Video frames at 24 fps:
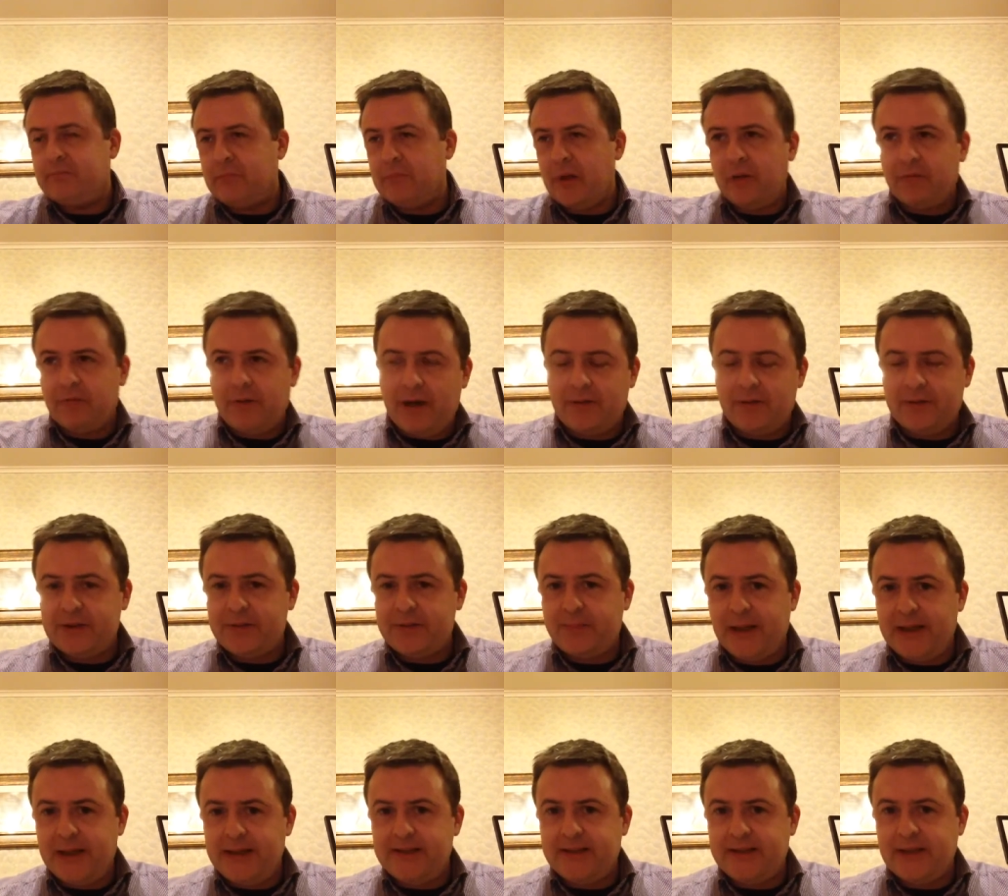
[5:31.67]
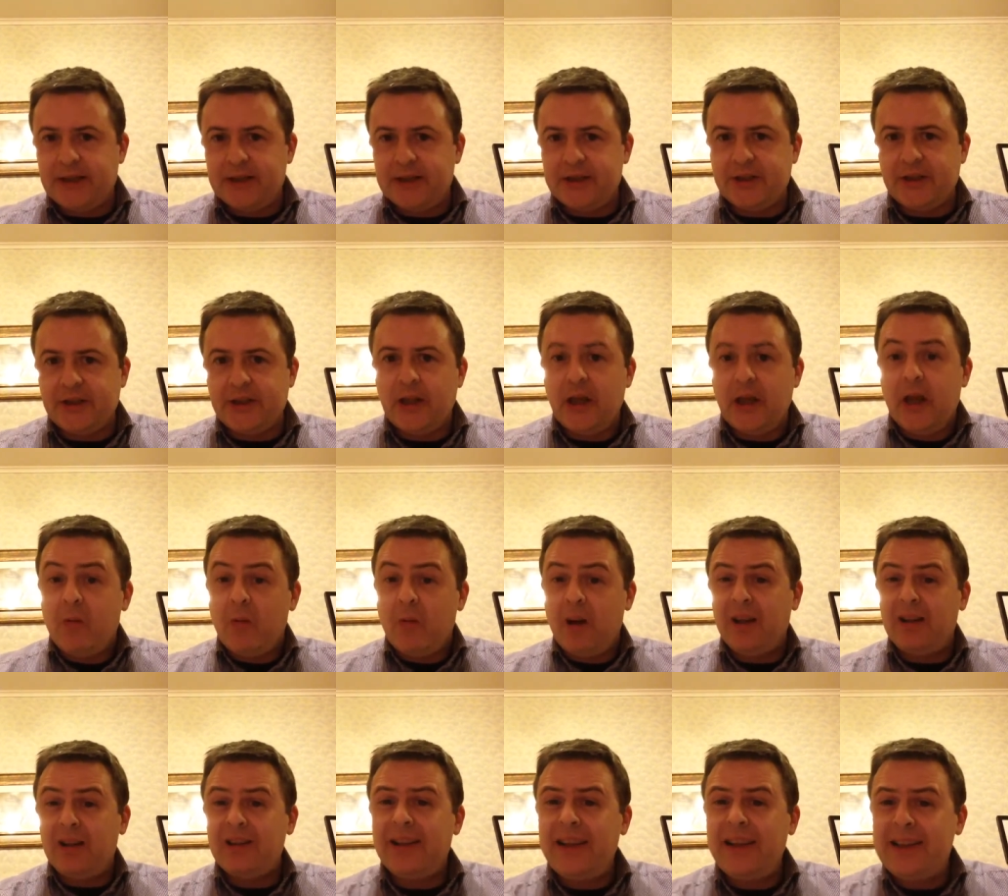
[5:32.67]
around the space station.
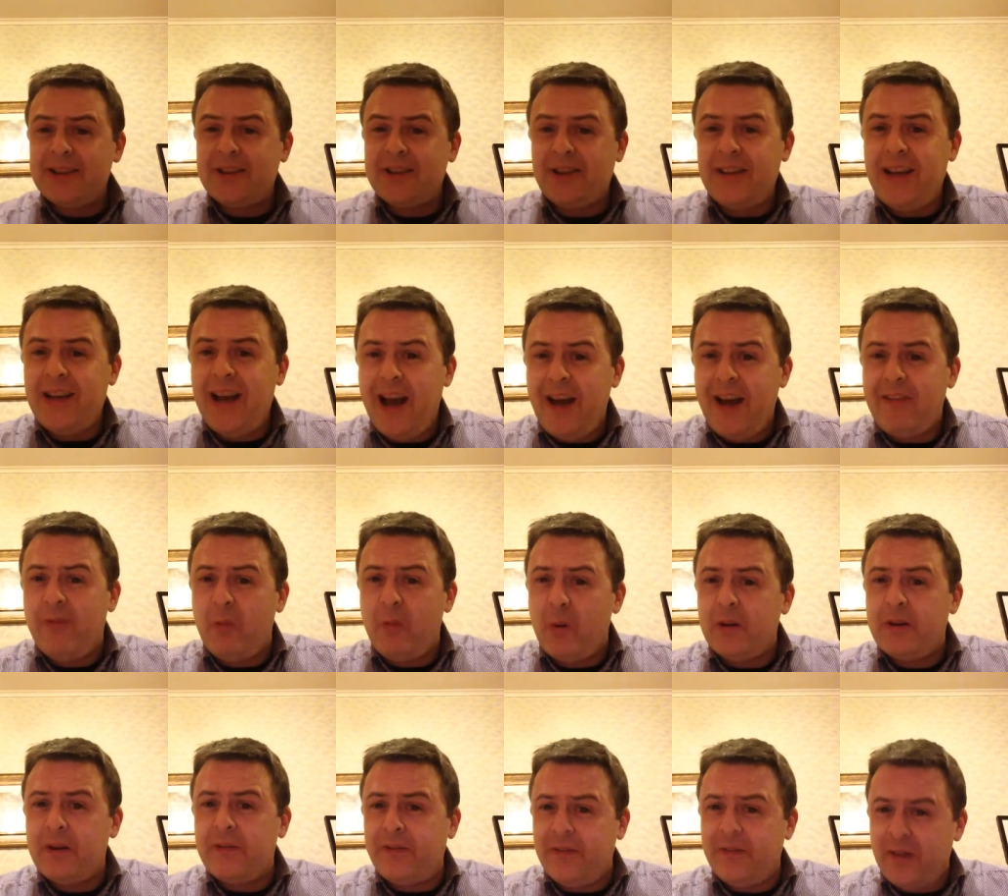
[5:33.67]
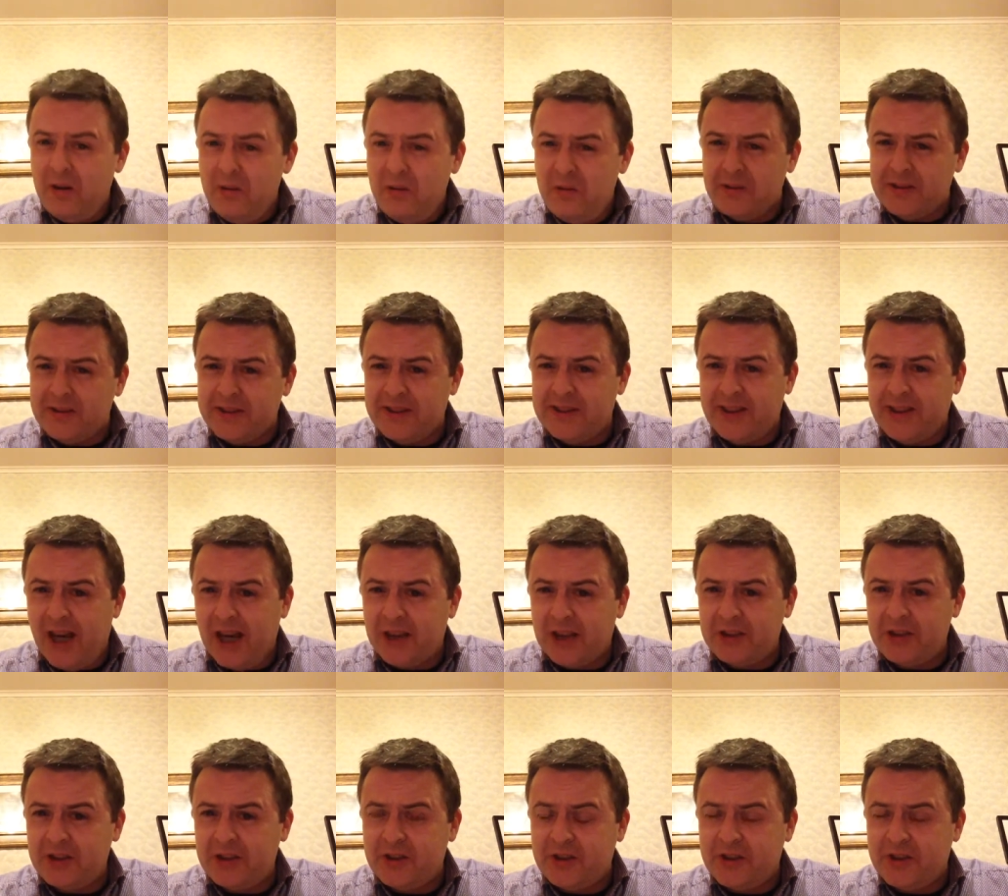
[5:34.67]
Well, it's going to have one of those
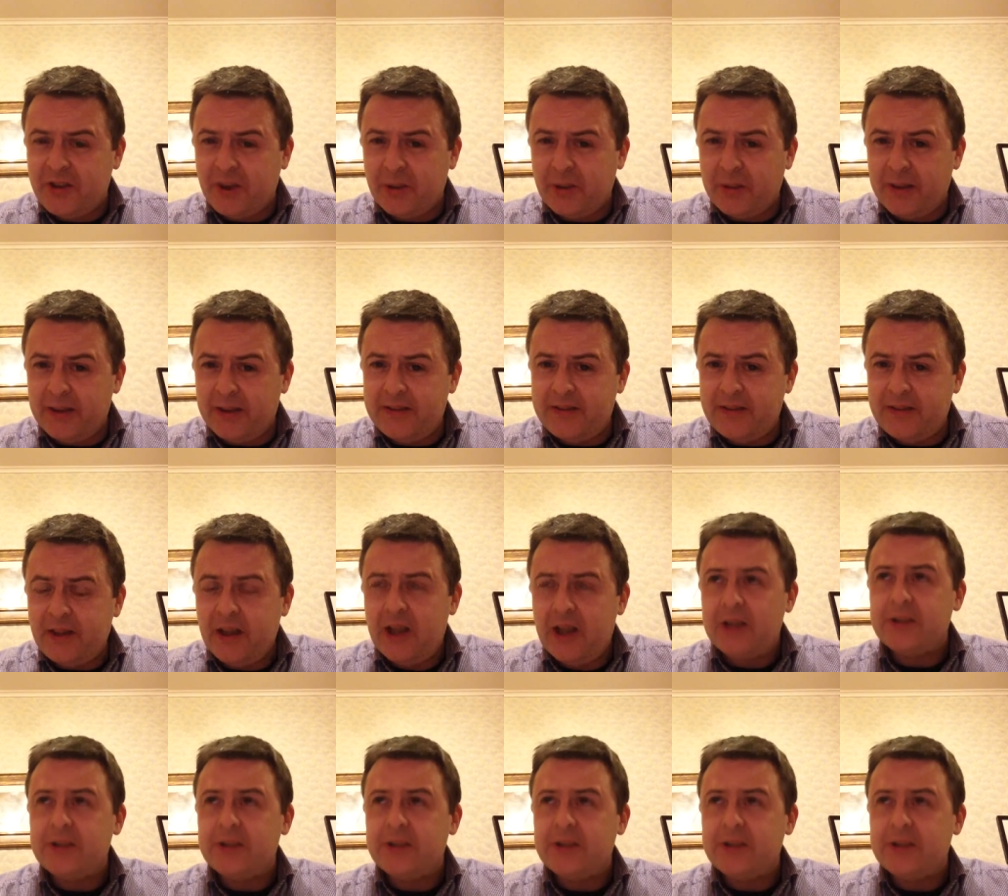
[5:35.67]
attached to it.